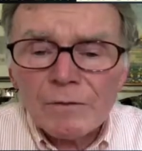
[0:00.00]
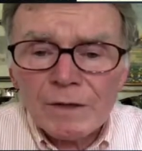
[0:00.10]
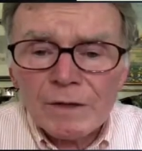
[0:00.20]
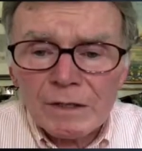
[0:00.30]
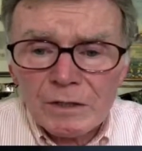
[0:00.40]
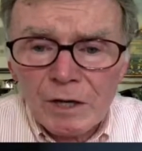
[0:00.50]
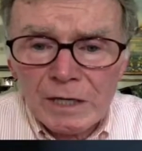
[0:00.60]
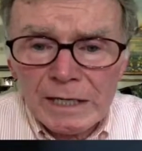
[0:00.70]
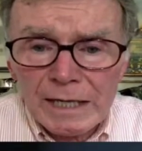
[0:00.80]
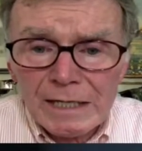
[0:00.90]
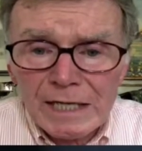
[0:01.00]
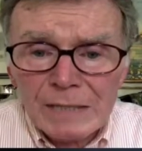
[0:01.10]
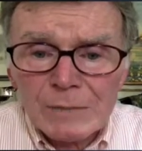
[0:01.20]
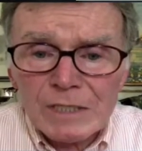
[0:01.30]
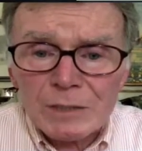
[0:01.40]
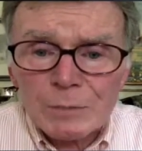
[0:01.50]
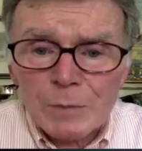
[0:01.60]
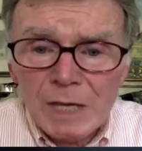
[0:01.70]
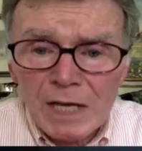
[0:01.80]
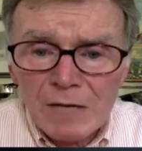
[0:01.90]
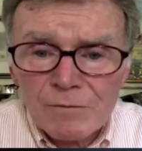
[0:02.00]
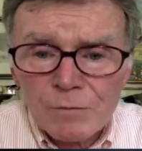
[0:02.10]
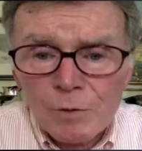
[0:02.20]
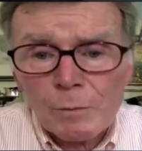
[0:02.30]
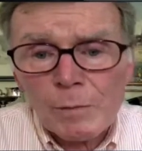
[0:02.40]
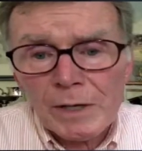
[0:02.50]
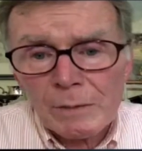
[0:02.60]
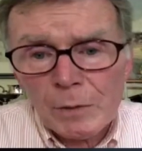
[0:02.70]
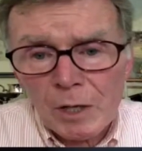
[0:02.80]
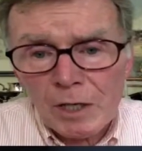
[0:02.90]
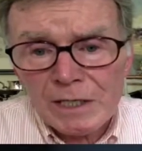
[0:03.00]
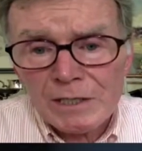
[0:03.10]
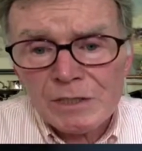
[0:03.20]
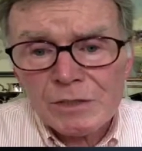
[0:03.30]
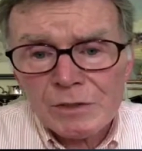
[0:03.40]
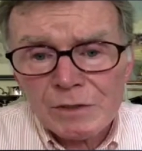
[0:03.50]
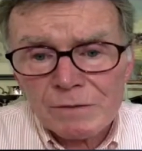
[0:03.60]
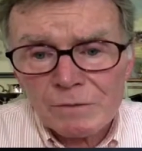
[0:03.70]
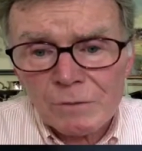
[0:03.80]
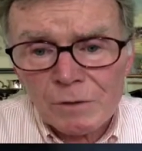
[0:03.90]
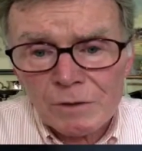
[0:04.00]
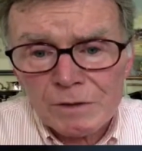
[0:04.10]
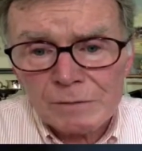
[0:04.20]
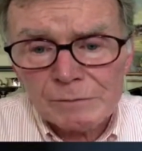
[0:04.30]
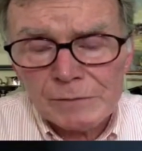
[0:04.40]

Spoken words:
The guardian ad litem is paid for by the parties to the divorce.